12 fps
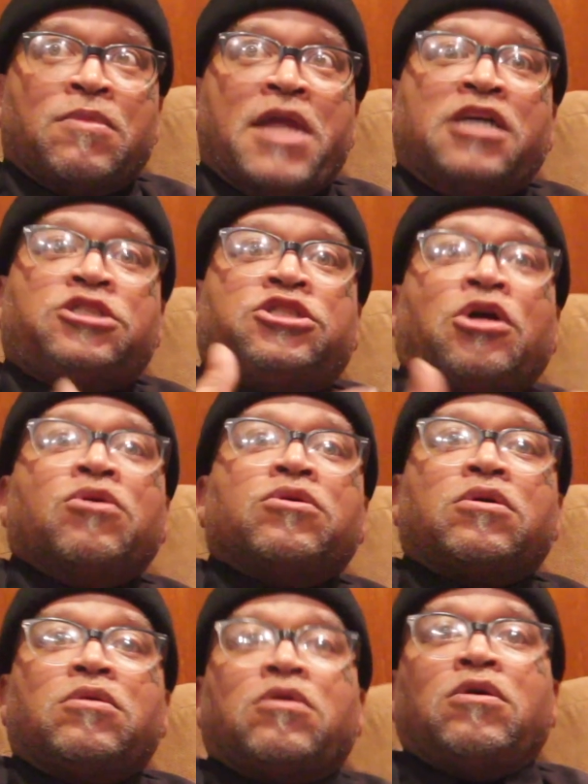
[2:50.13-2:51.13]
that
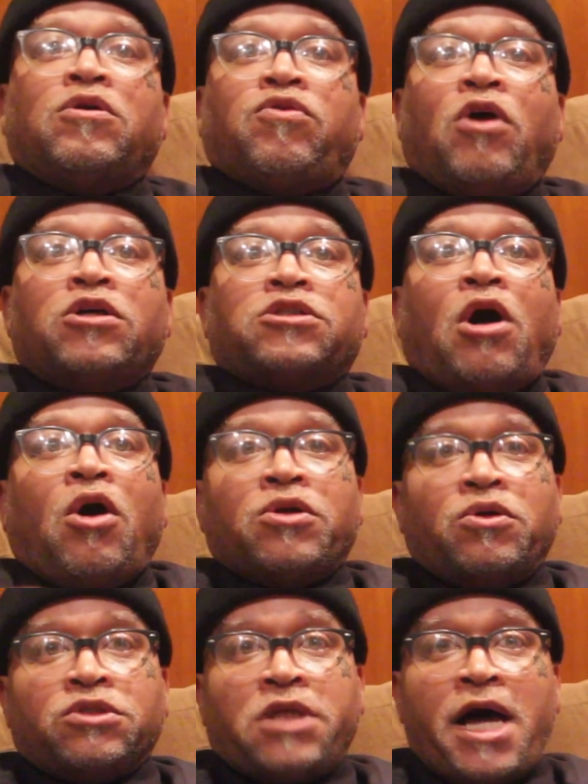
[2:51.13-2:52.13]
shirt crossed all
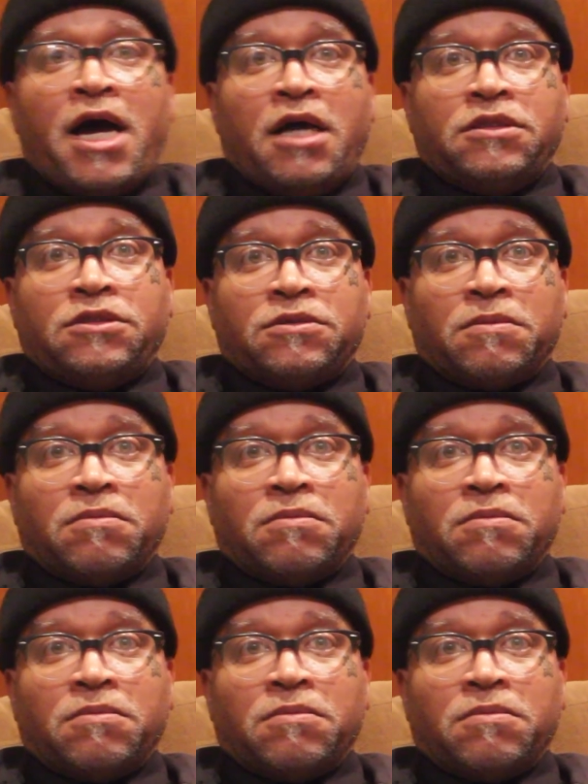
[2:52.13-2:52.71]
those lines.